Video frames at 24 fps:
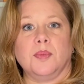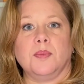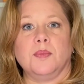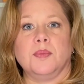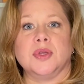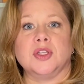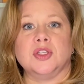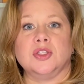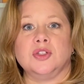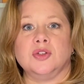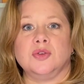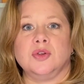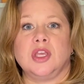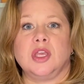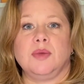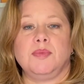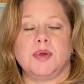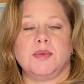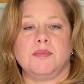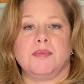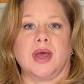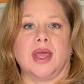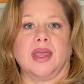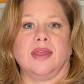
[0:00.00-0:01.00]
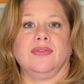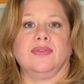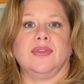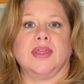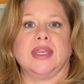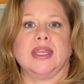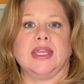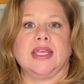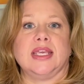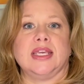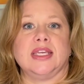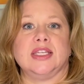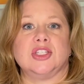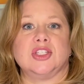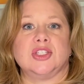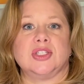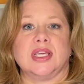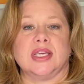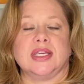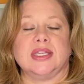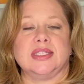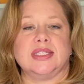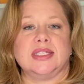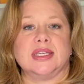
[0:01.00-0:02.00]
But do keep in mind that each
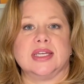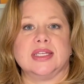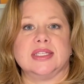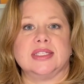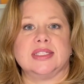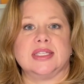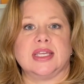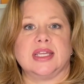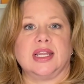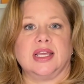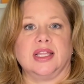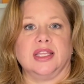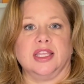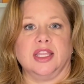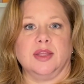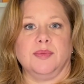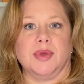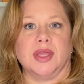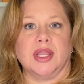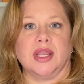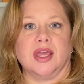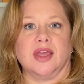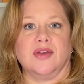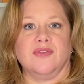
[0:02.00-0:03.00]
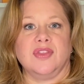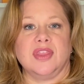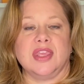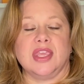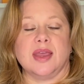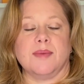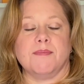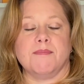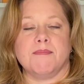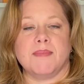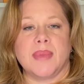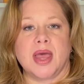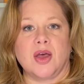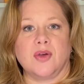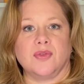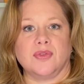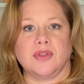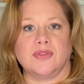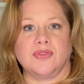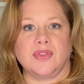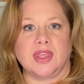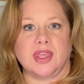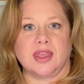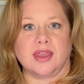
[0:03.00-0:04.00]
state does set a limit of the amount
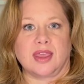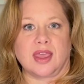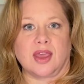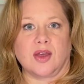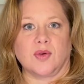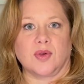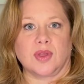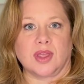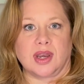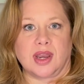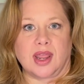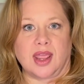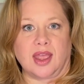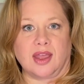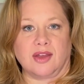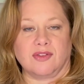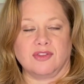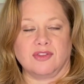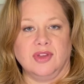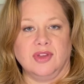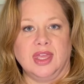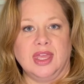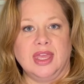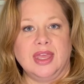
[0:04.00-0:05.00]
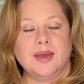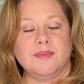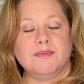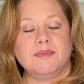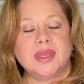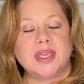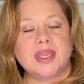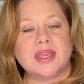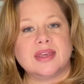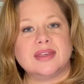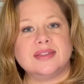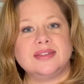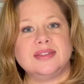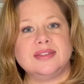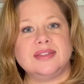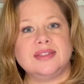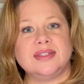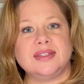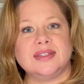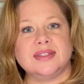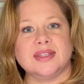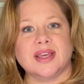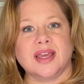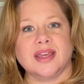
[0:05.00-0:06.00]
that the account can have. Because it's
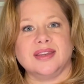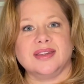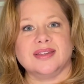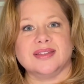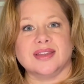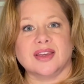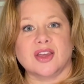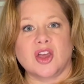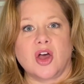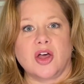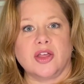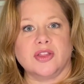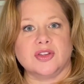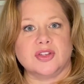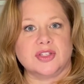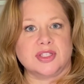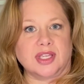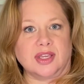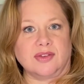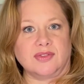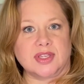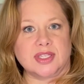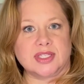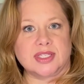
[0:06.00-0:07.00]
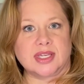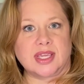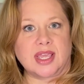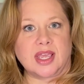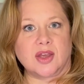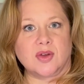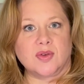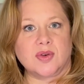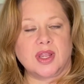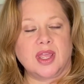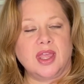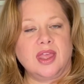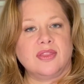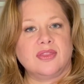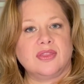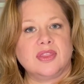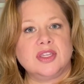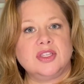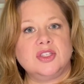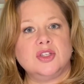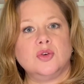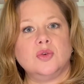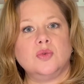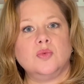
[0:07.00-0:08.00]
designed as a college savings account, they
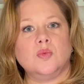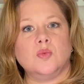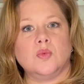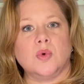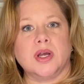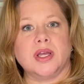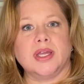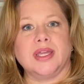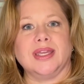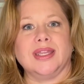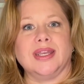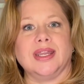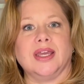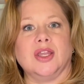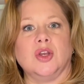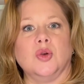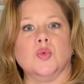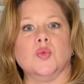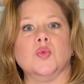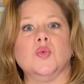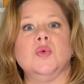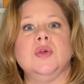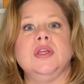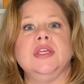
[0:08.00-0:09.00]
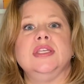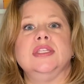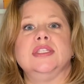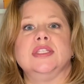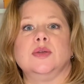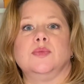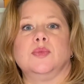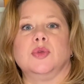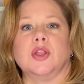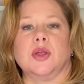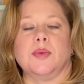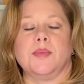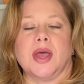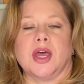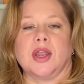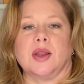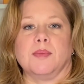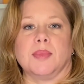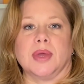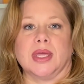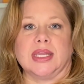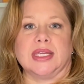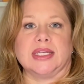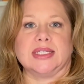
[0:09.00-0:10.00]
don't want an unreasonable amount of
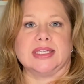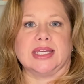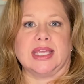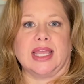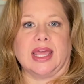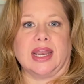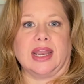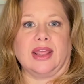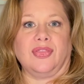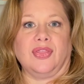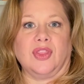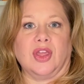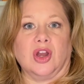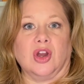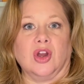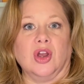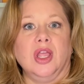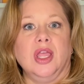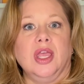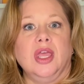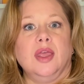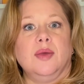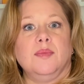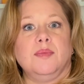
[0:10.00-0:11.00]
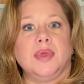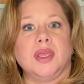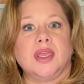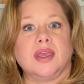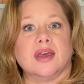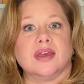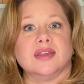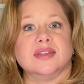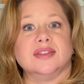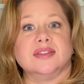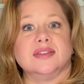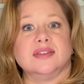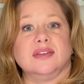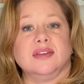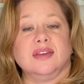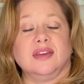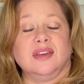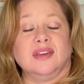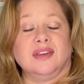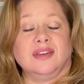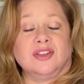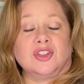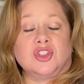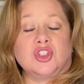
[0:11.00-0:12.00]
money to get in there because
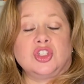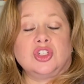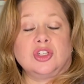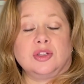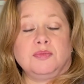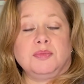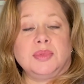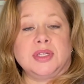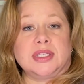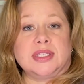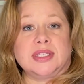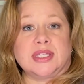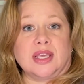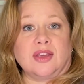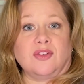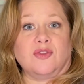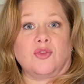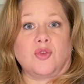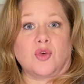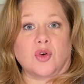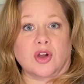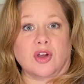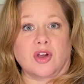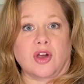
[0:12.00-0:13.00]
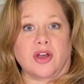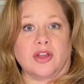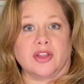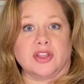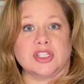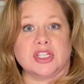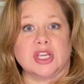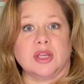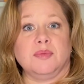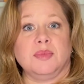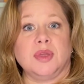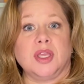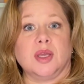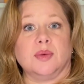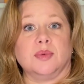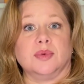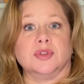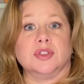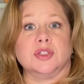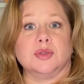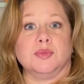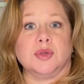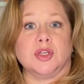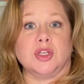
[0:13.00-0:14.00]
it should be saved for college and be able
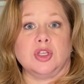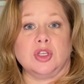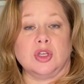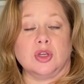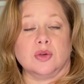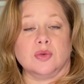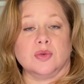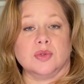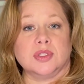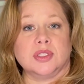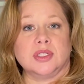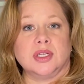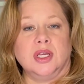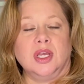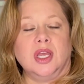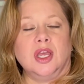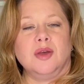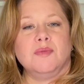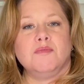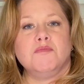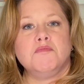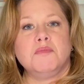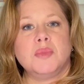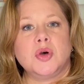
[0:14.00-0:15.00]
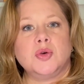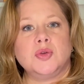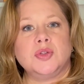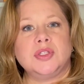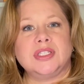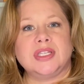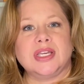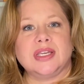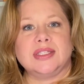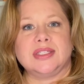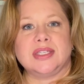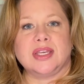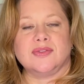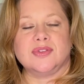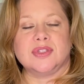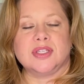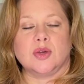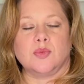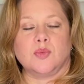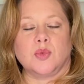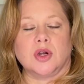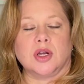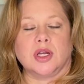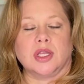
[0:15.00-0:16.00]
to be used. Most states have
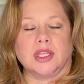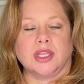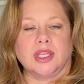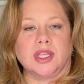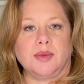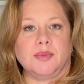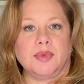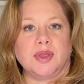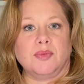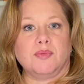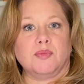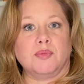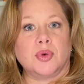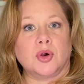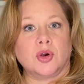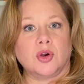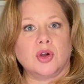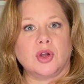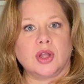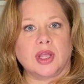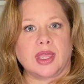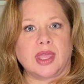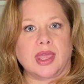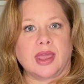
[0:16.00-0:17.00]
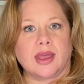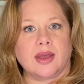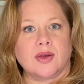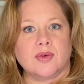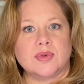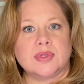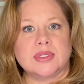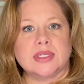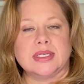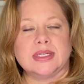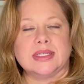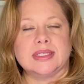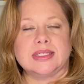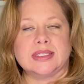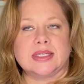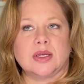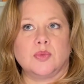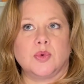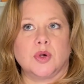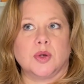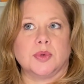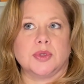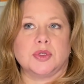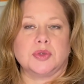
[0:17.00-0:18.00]
somewhere a limit per account,
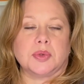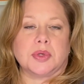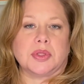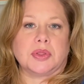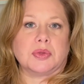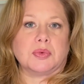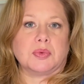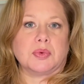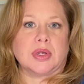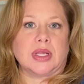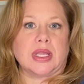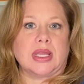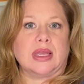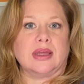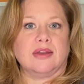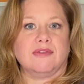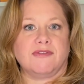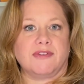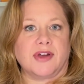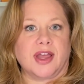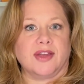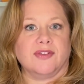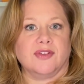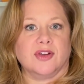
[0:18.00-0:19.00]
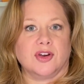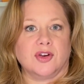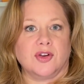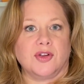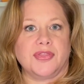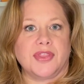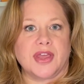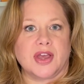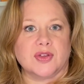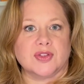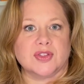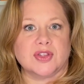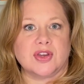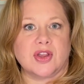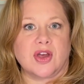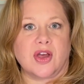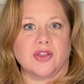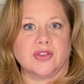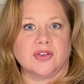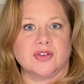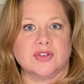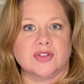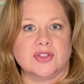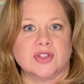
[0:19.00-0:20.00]
somewhere between $300,000 and
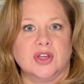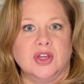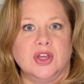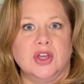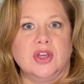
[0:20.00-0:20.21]
$500,000.